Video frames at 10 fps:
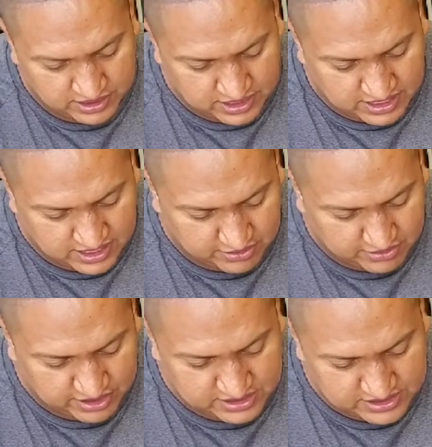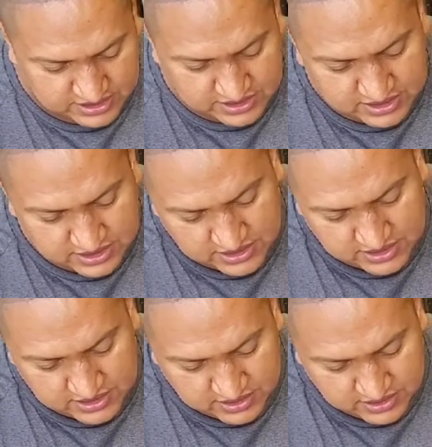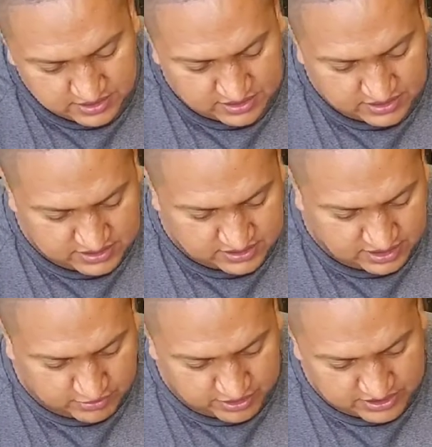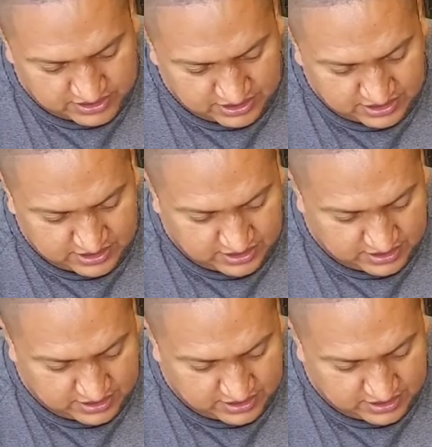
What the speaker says: a lot of grease, start rotating it.